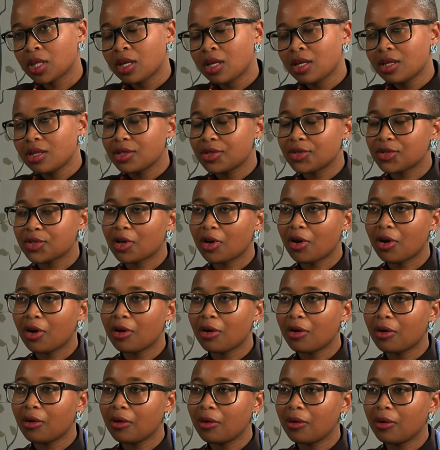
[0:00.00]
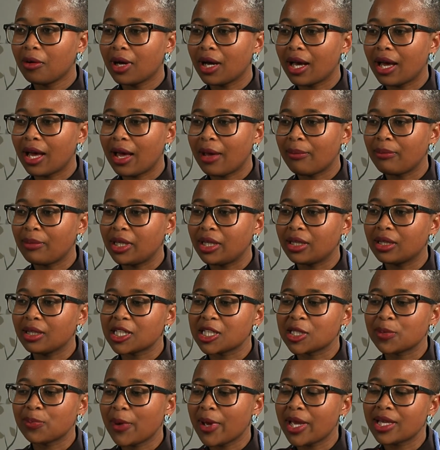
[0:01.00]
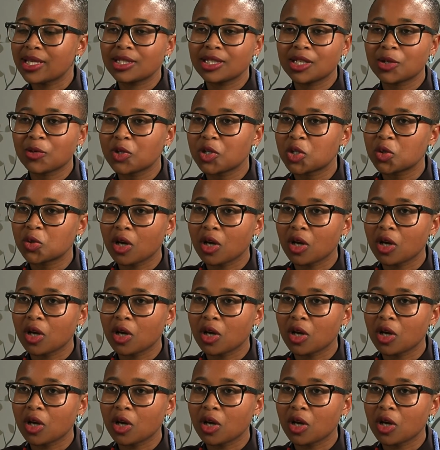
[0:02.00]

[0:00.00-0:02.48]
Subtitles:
So, I mean, the space in which we